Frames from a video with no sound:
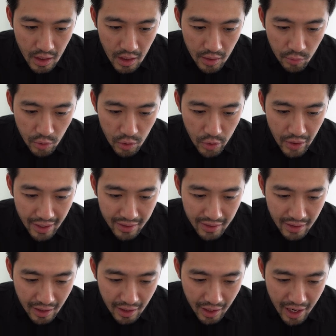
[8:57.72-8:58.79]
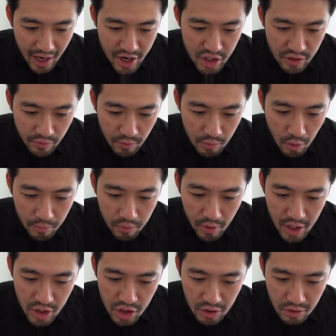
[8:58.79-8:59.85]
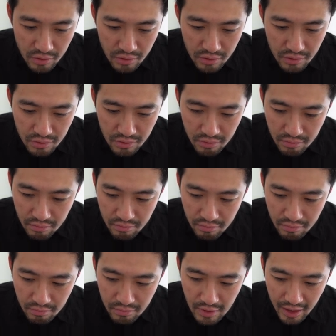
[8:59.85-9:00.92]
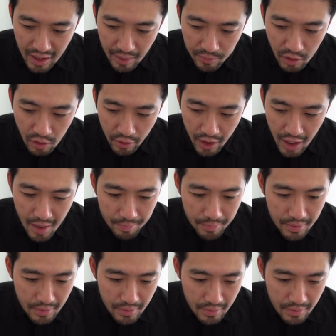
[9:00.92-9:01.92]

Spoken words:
If we look at the cash from operations, they kept going up.